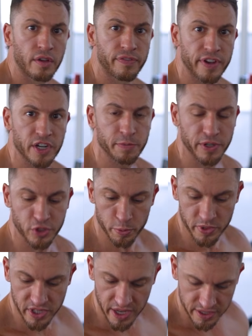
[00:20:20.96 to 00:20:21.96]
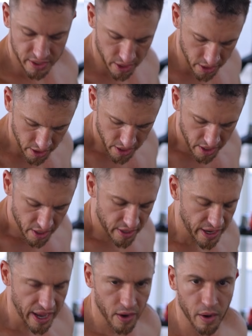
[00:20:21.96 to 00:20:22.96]
Finish my supersets, and
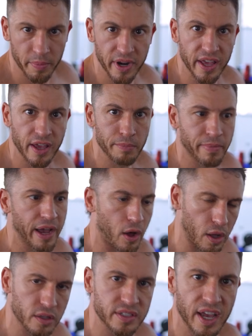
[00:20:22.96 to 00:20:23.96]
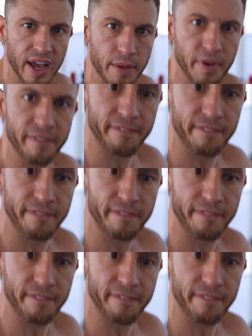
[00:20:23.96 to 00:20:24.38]
now I'm gonna hit my all-time